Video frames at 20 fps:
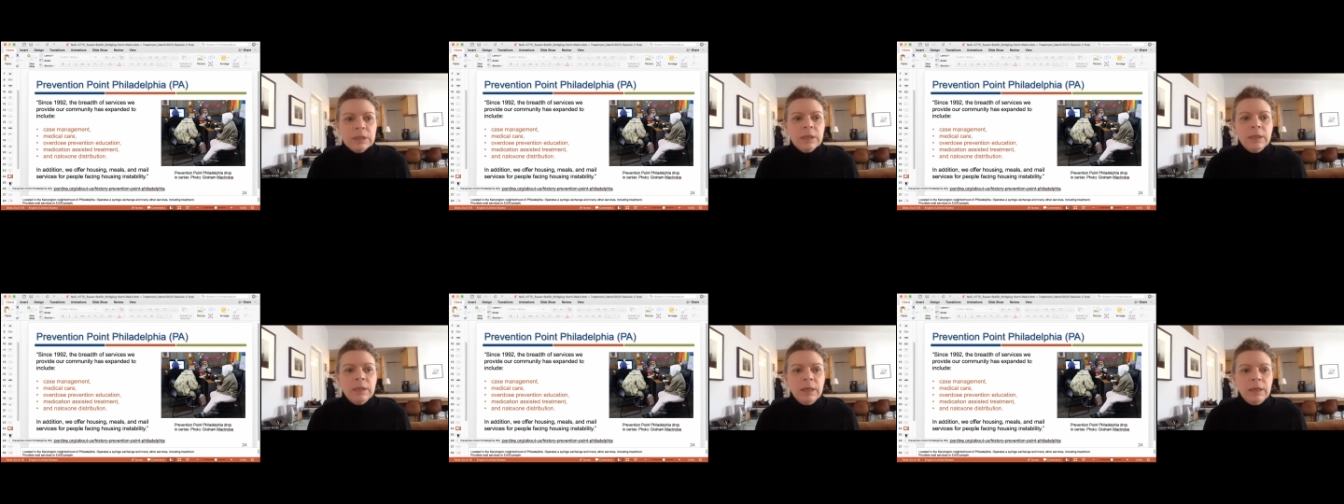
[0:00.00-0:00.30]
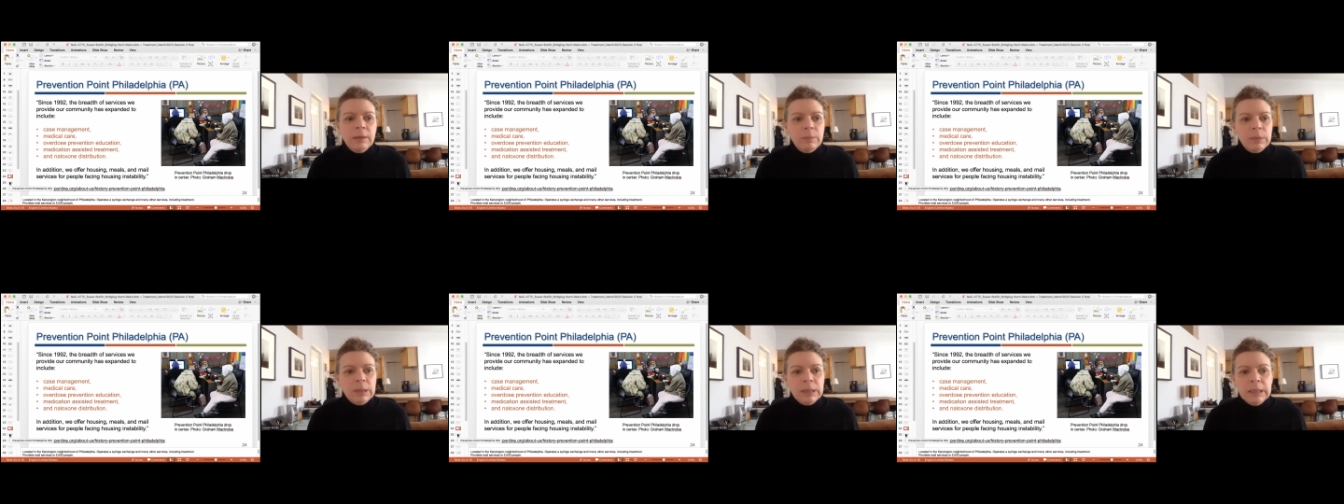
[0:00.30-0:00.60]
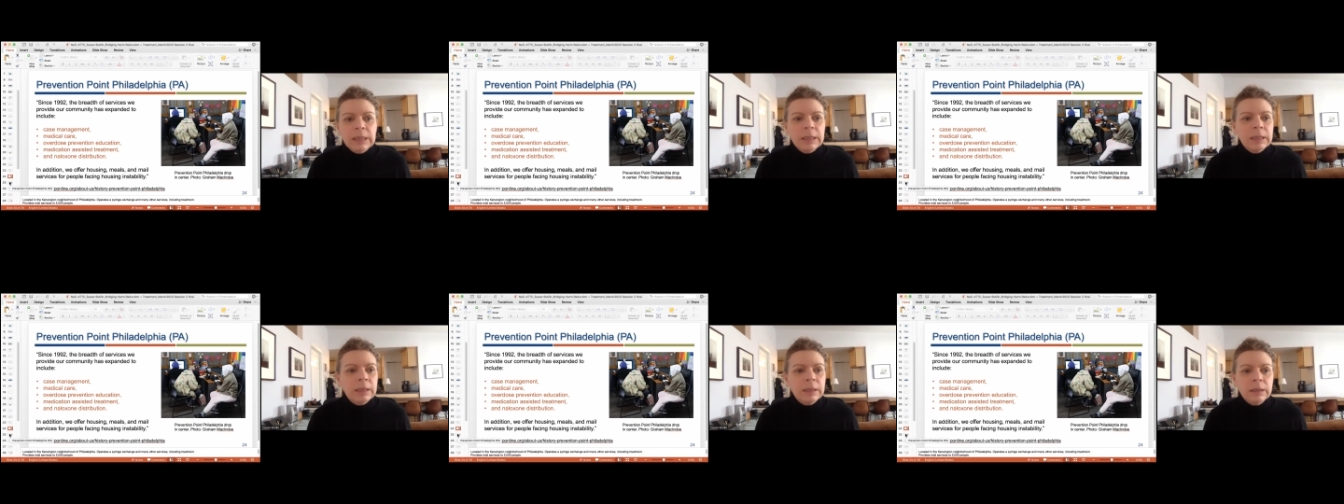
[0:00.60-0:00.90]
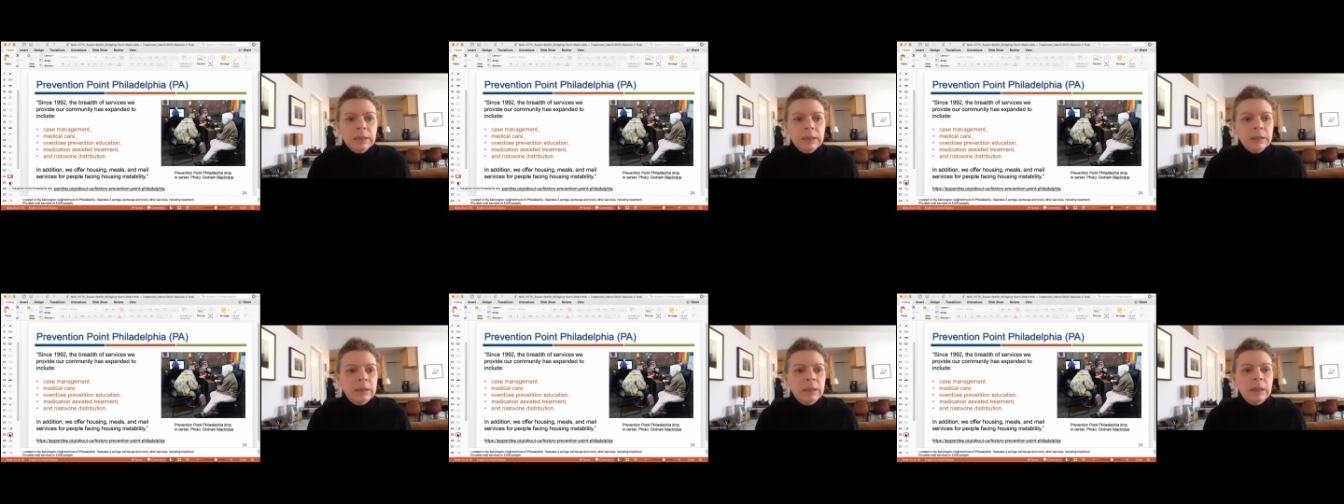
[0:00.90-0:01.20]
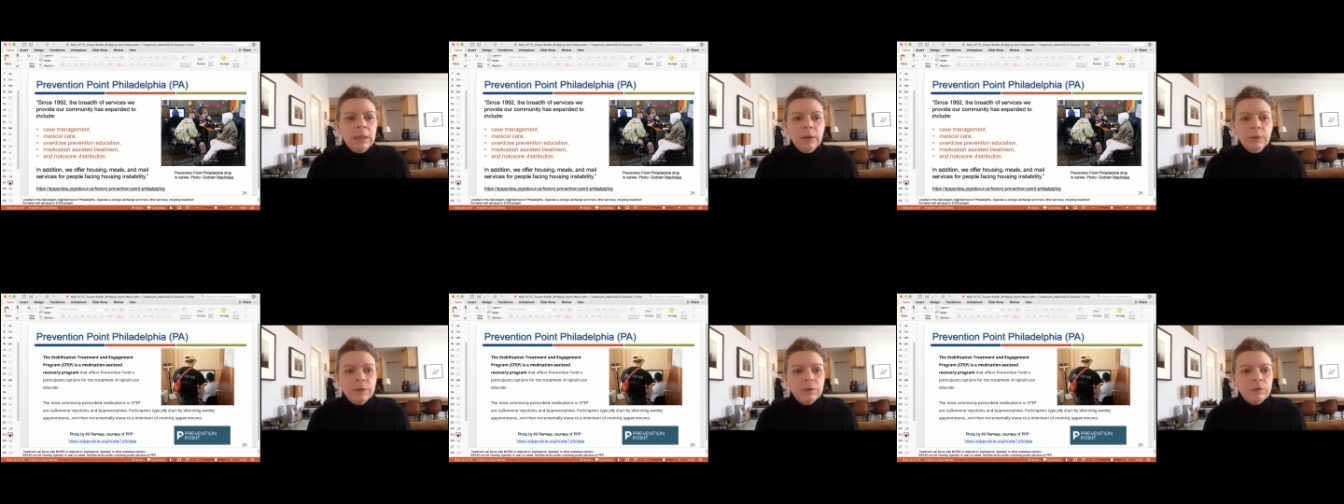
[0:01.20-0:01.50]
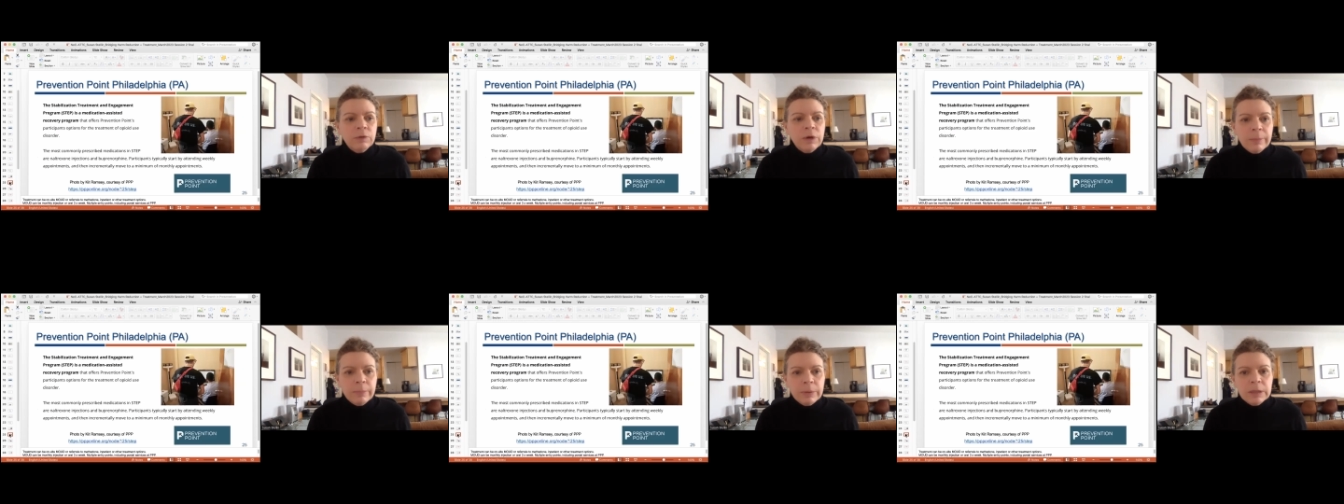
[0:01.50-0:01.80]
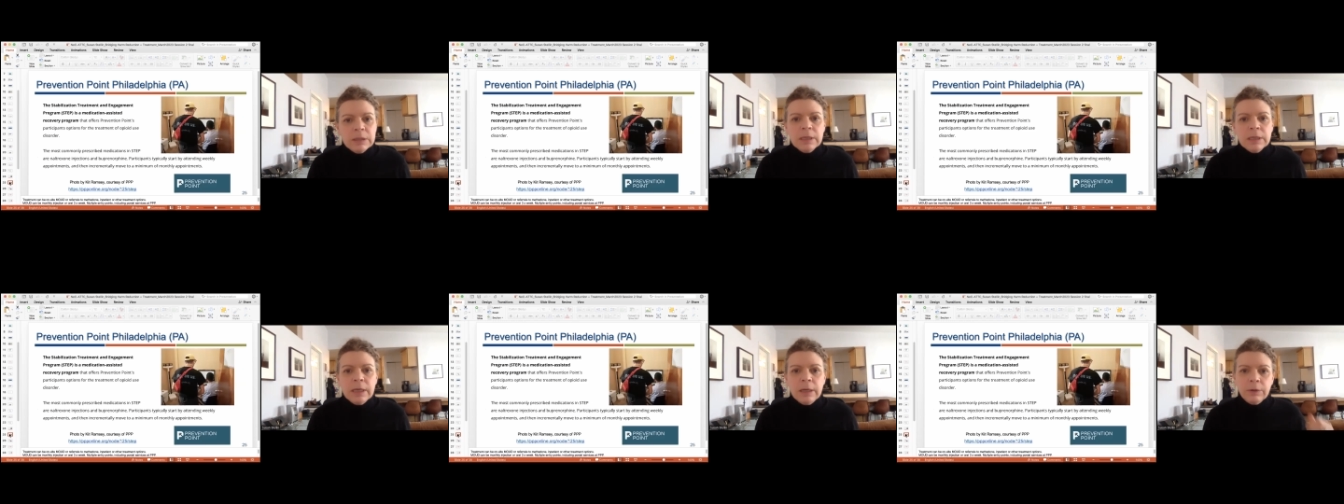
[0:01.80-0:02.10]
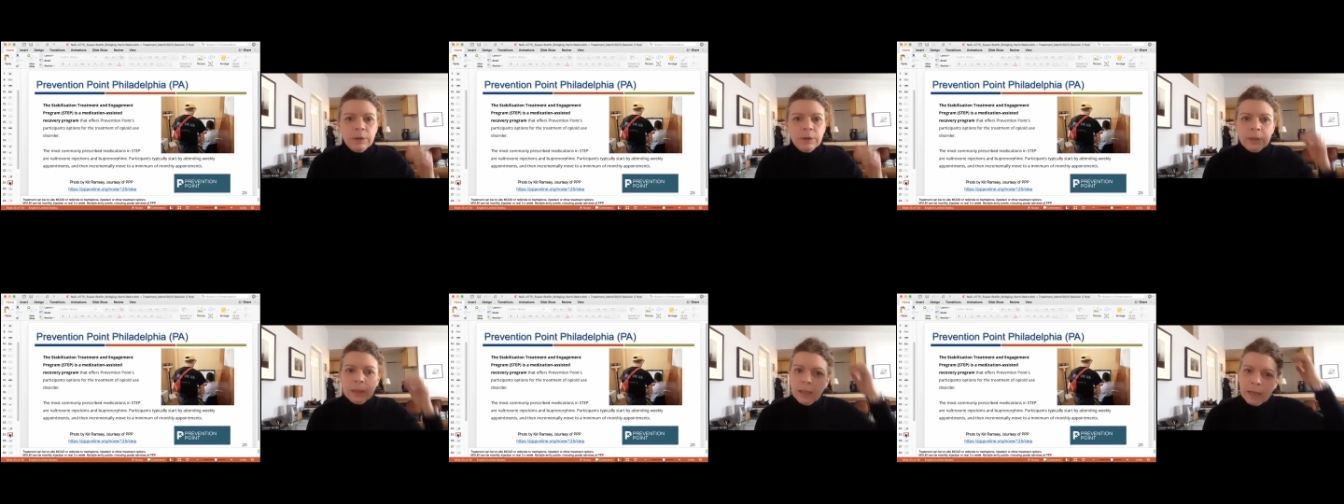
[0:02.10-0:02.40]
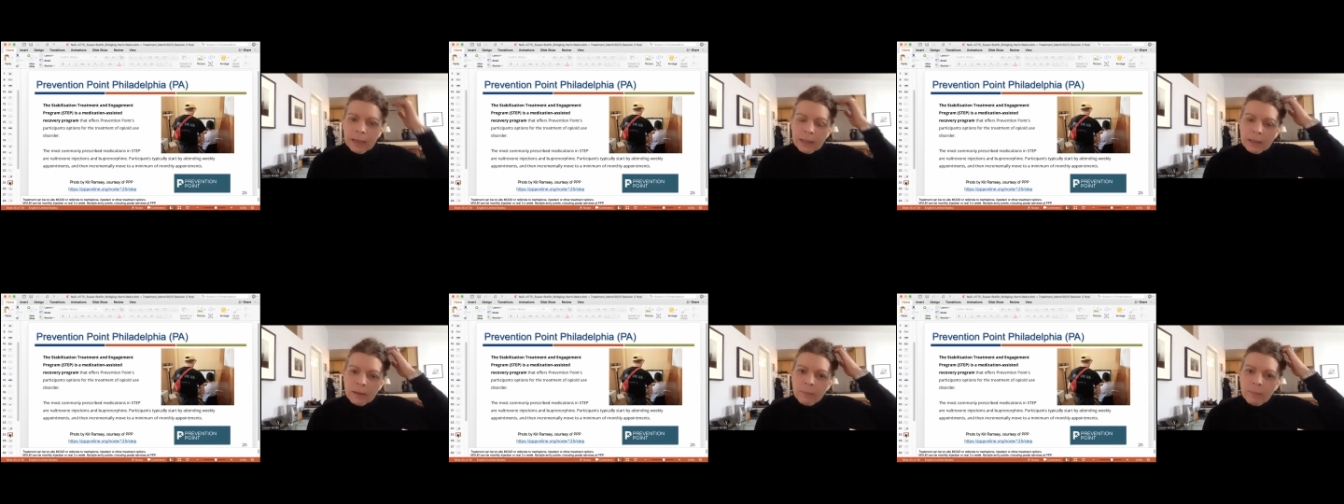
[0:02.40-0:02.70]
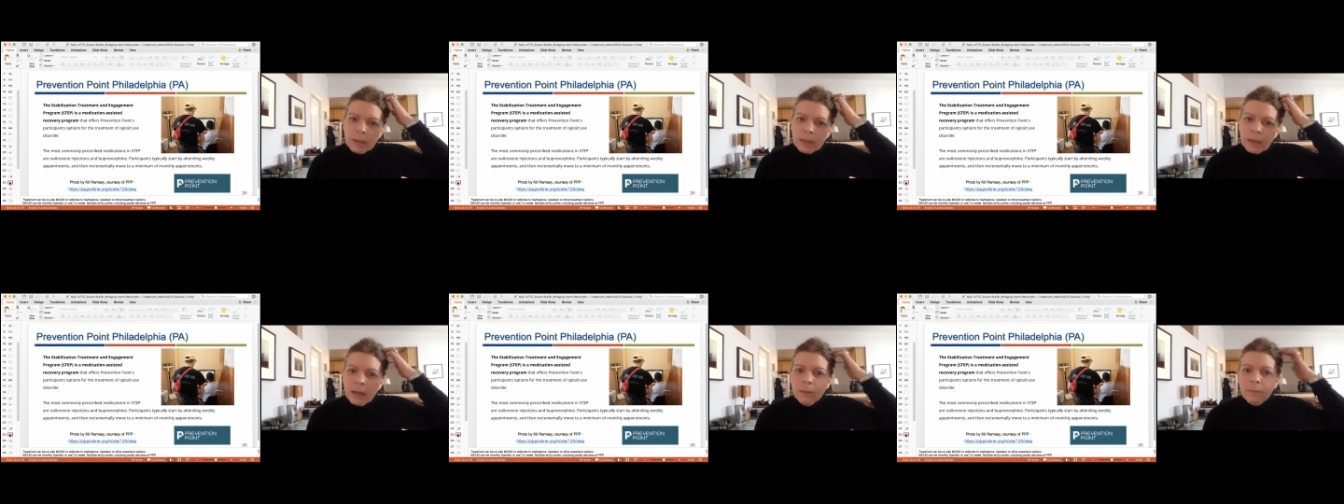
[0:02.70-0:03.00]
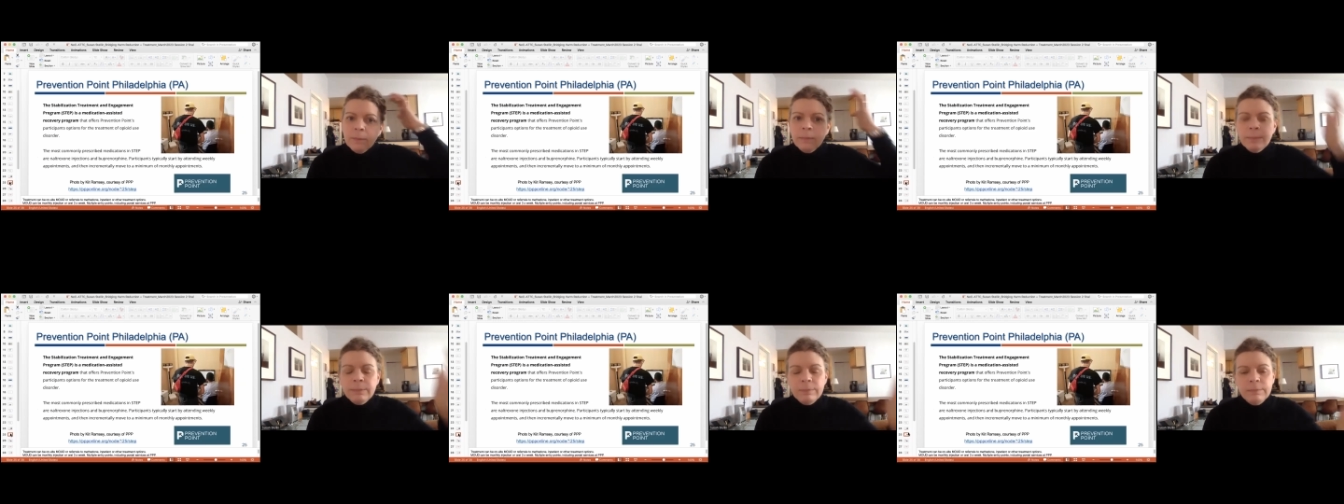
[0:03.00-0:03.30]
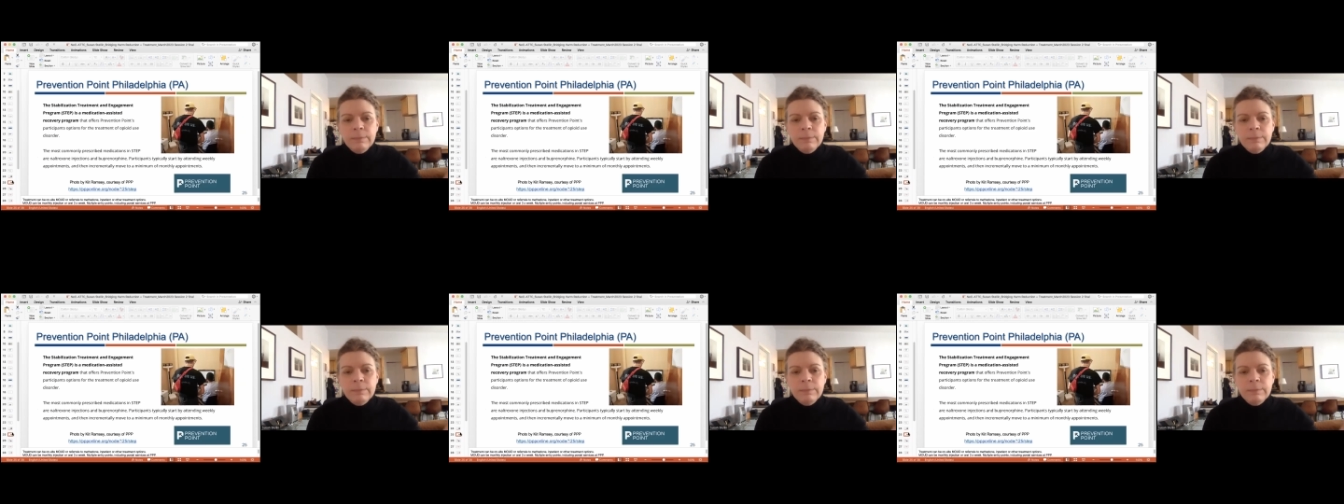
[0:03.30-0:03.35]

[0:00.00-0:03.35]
and then be in, you know, the drop-in center in line to pick up